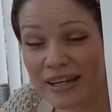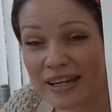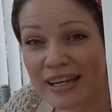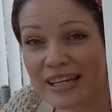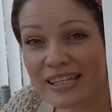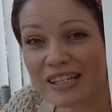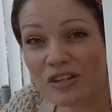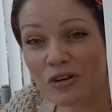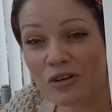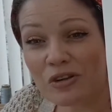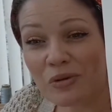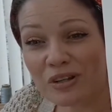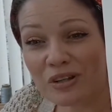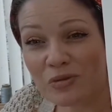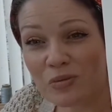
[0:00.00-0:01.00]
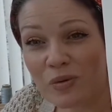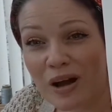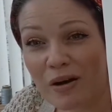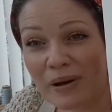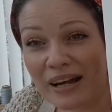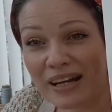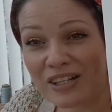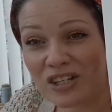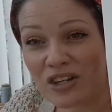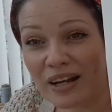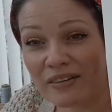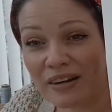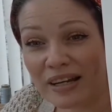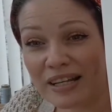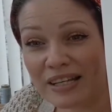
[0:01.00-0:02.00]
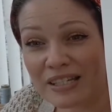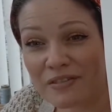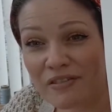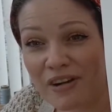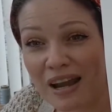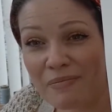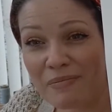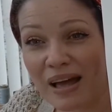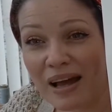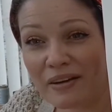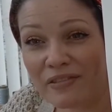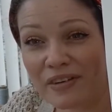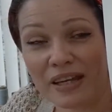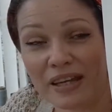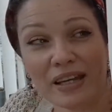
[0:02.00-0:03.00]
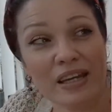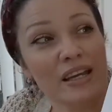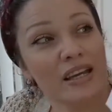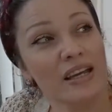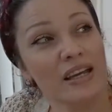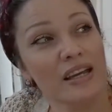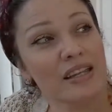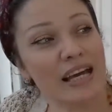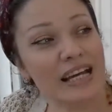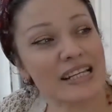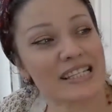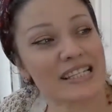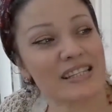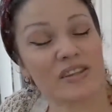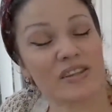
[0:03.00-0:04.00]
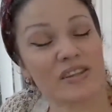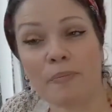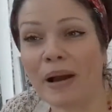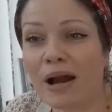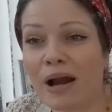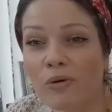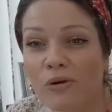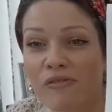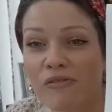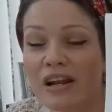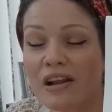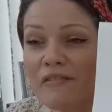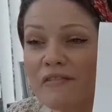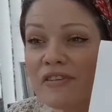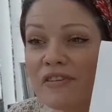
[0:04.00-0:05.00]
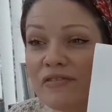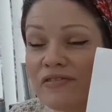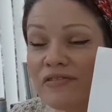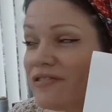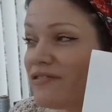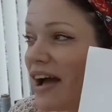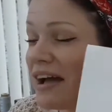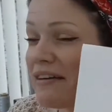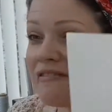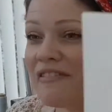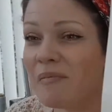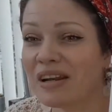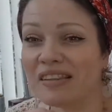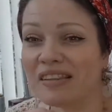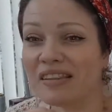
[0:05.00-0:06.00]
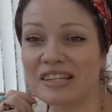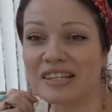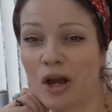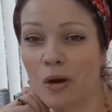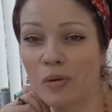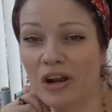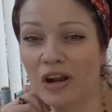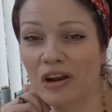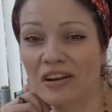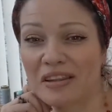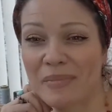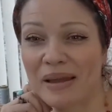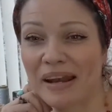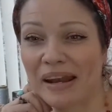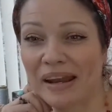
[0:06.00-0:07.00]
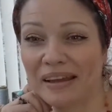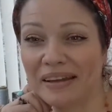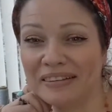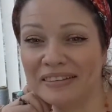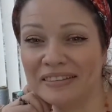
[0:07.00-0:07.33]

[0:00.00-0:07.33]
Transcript: He did another one as well, but I need to frame that. I think that is the powering of the divine feminine that's going on at the minute.